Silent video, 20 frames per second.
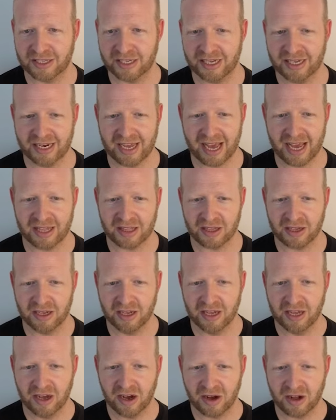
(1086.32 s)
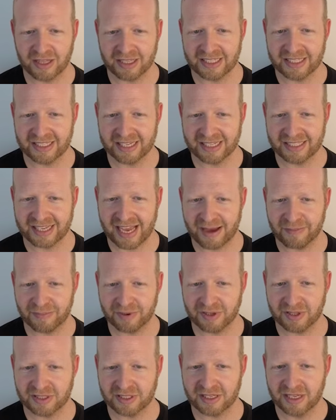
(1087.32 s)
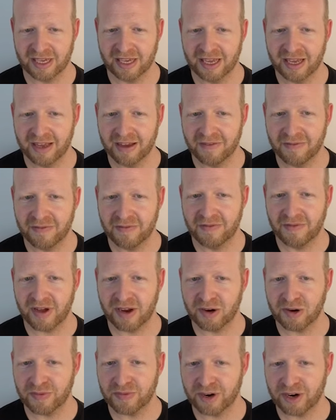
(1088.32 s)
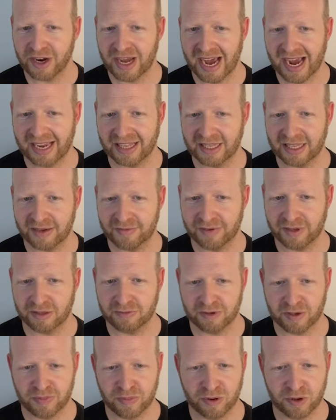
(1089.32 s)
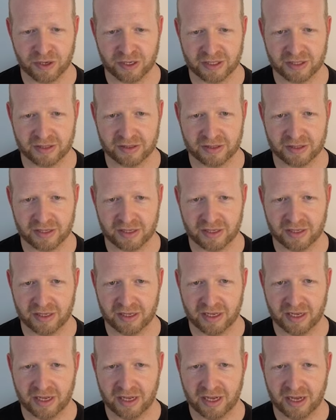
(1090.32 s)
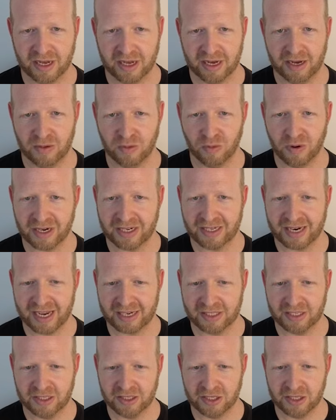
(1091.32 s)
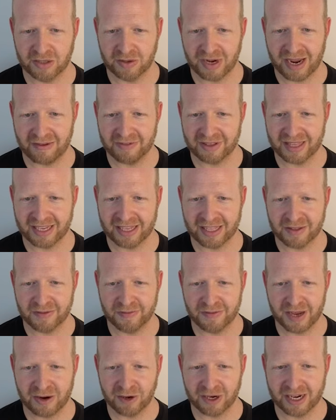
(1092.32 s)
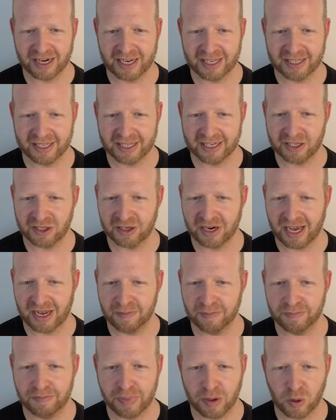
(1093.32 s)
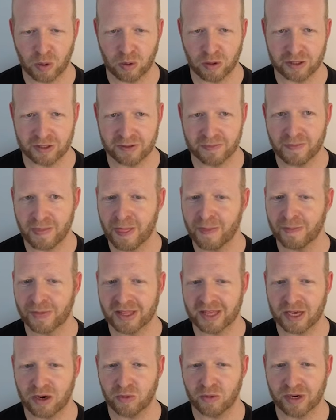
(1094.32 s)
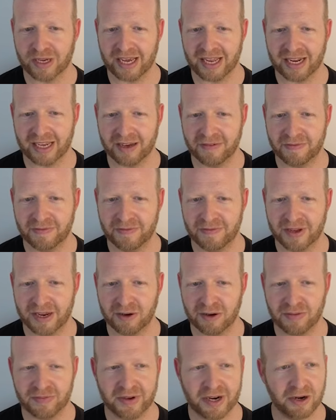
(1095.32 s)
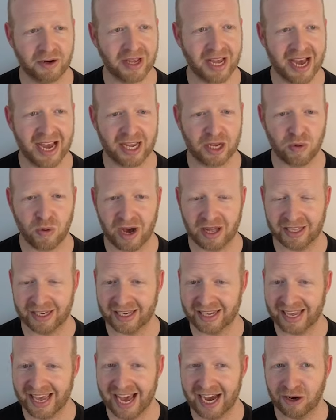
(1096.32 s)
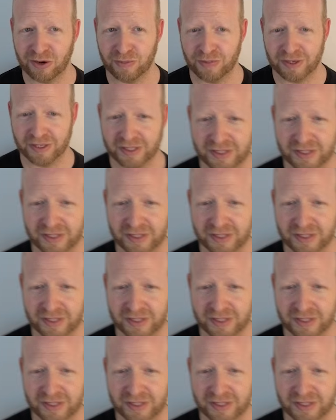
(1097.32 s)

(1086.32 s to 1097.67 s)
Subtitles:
It has all these examples, very, very high level report, what not to do. Everything's very clear and bold. So we're getting a very, very high quality output.